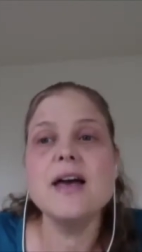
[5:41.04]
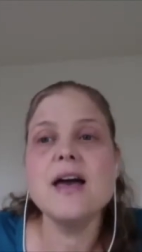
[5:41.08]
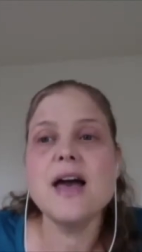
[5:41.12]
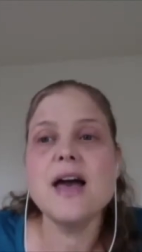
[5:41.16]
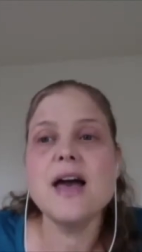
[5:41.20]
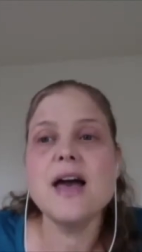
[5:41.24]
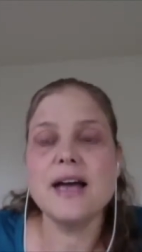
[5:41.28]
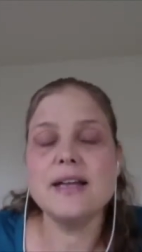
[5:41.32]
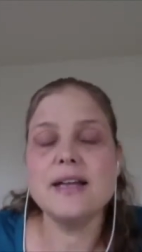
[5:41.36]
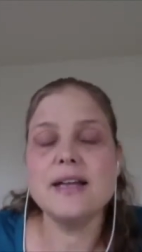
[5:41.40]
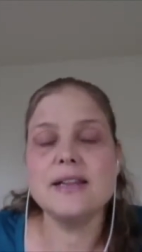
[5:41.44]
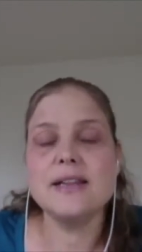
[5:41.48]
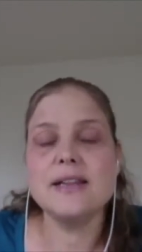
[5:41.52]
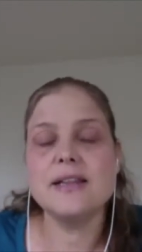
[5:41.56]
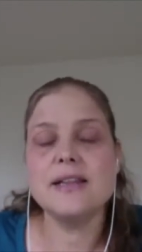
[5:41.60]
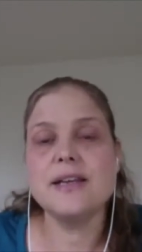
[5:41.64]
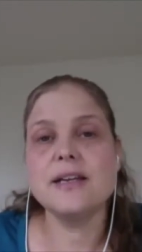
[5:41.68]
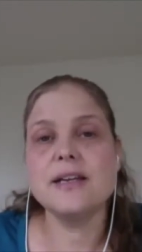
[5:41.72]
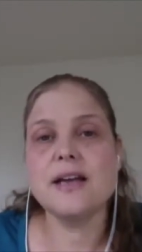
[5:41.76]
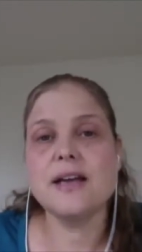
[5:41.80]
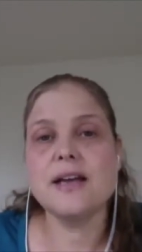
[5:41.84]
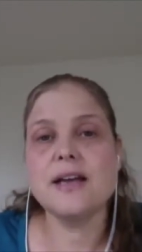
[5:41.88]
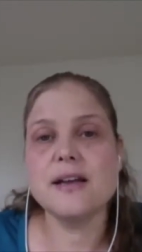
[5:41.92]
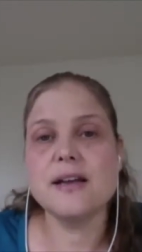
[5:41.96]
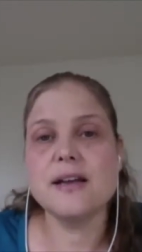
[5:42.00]
I think
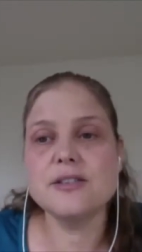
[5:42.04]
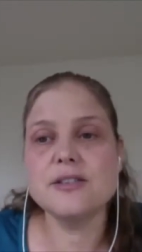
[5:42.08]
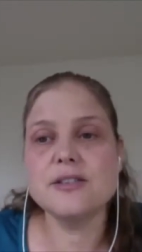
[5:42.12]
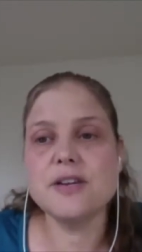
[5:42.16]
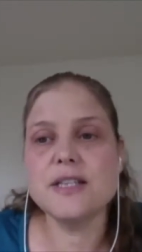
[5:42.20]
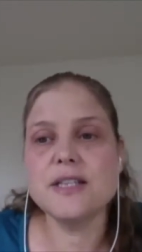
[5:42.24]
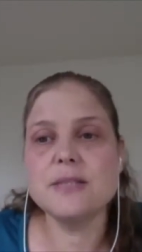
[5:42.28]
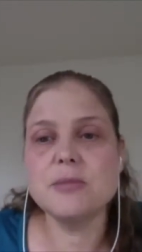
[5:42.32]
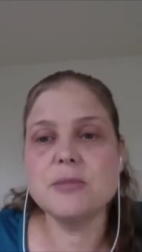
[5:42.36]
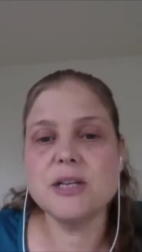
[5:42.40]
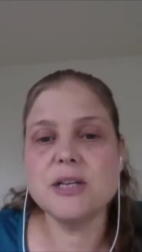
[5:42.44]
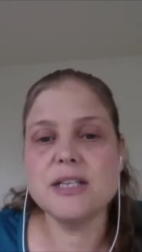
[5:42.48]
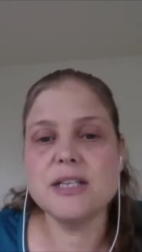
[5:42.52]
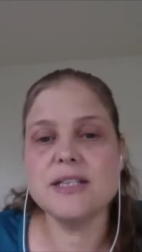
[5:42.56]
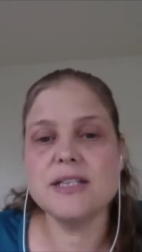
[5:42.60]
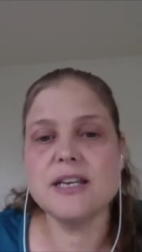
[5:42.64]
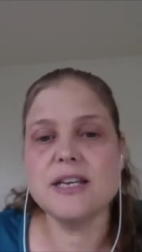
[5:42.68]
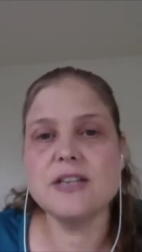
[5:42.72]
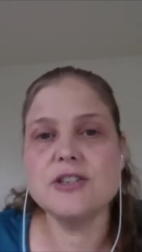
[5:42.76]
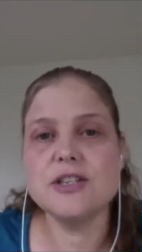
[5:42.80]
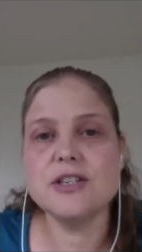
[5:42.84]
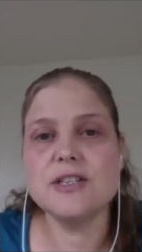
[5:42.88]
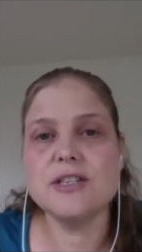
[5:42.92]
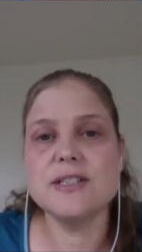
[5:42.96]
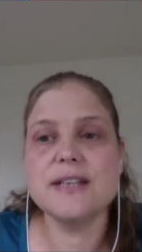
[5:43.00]
uh,
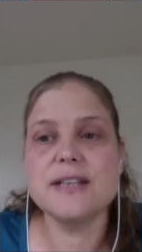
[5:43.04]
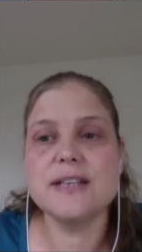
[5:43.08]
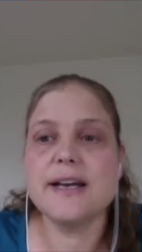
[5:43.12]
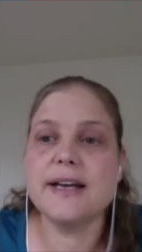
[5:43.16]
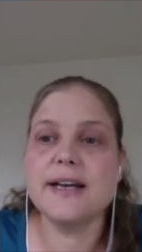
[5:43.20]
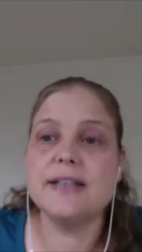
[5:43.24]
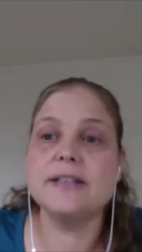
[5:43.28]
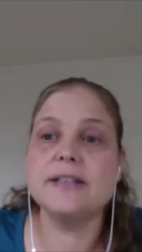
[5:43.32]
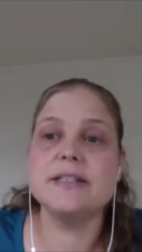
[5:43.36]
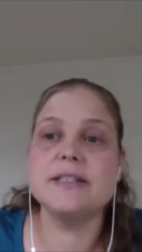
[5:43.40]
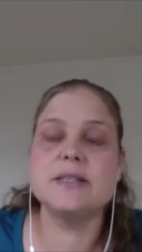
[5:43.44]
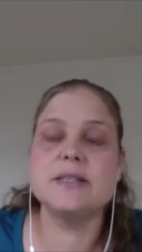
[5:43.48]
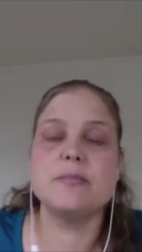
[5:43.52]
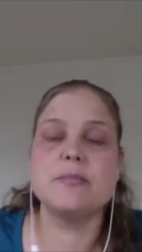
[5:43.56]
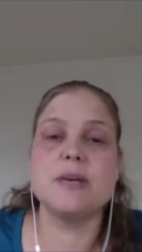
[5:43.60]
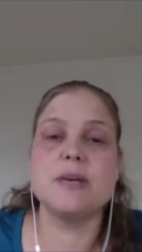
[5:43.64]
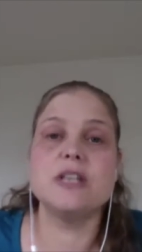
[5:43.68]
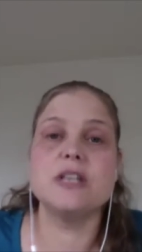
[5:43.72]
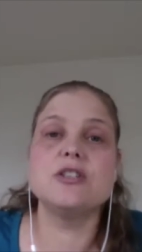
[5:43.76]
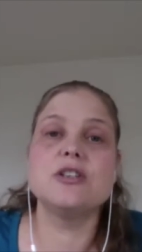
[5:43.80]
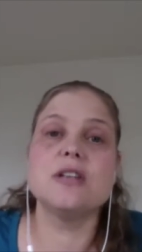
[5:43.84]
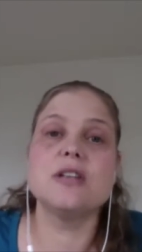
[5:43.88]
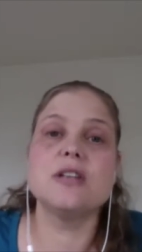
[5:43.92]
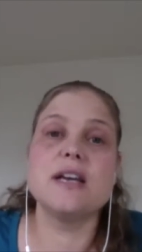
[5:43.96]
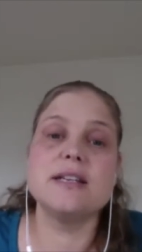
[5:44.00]
transplantation is a highly
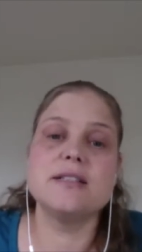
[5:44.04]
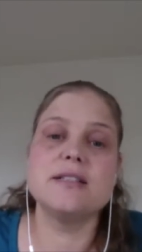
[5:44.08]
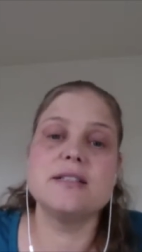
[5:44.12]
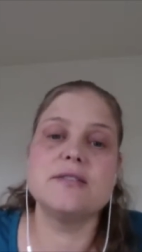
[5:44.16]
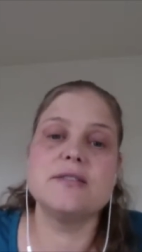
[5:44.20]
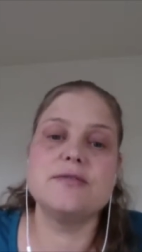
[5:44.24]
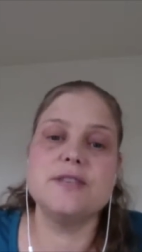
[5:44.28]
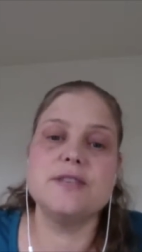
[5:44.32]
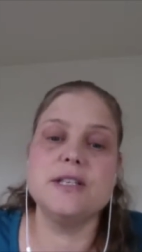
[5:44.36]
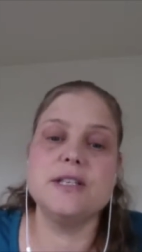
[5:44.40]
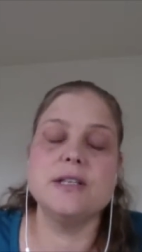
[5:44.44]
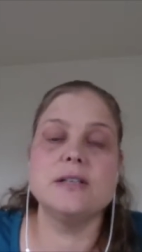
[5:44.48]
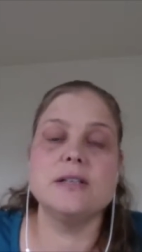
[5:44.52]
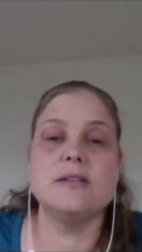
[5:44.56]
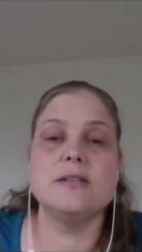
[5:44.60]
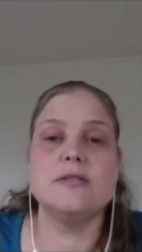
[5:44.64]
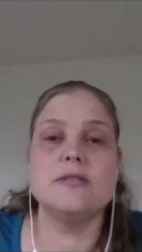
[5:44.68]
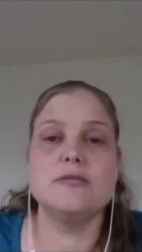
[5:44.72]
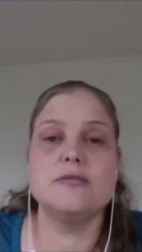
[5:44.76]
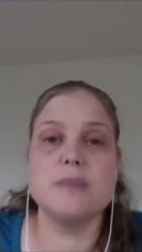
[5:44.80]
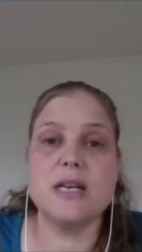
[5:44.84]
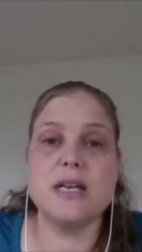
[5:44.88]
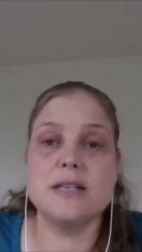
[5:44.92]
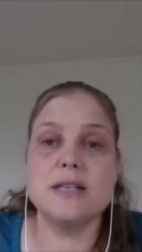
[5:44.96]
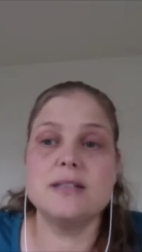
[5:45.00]
specialized field of
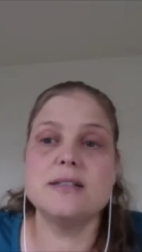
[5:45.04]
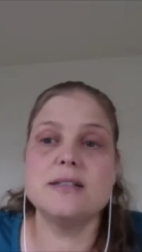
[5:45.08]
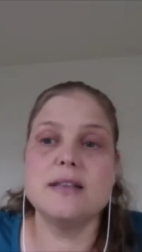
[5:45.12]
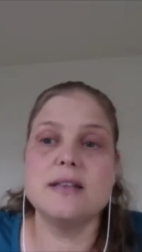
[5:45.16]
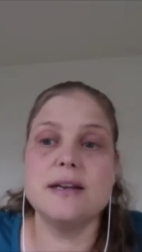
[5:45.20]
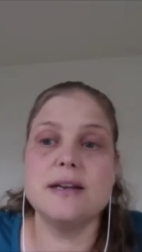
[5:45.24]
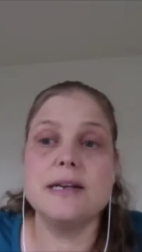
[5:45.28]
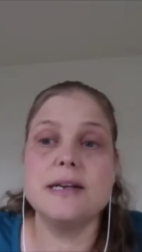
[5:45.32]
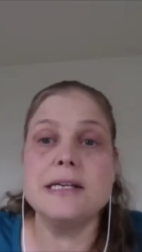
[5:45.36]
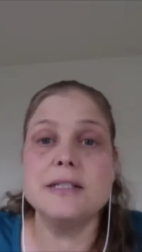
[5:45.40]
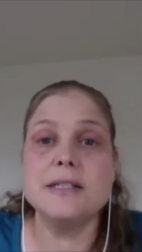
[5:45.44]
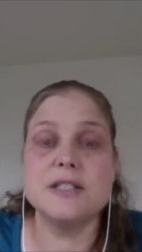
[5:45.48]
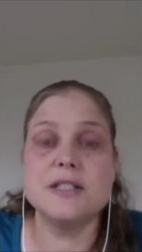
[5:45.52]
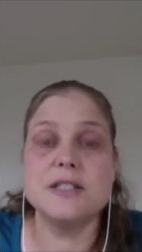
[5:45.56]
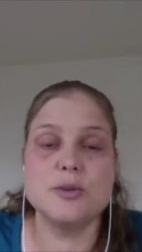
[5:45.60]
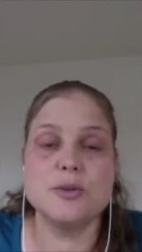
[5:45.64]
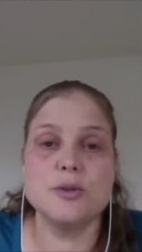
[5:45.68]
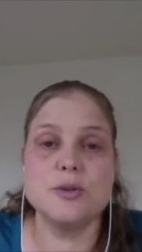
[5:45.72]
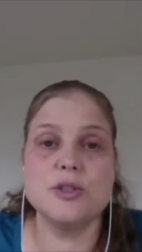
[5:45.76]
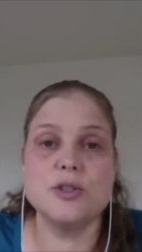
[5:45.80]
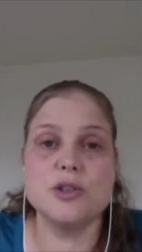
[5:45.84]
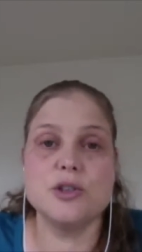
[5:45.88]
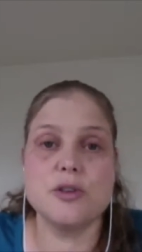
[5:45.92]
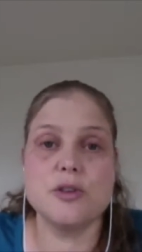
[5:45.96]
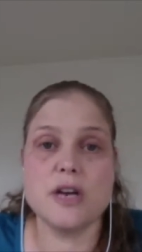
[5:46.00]
medicine and
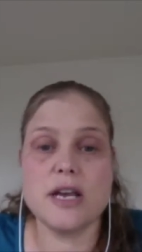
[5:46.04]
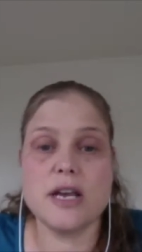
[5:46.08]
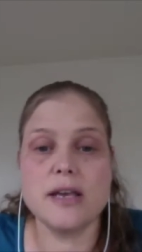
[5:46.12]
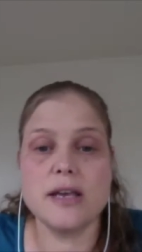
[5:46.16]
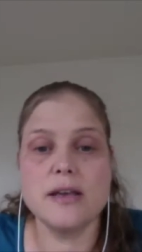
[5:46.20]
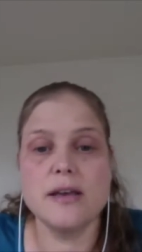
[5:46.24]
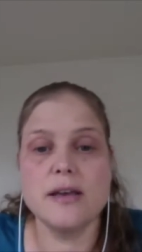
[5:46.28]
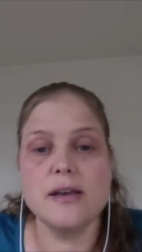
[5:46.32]
surgery.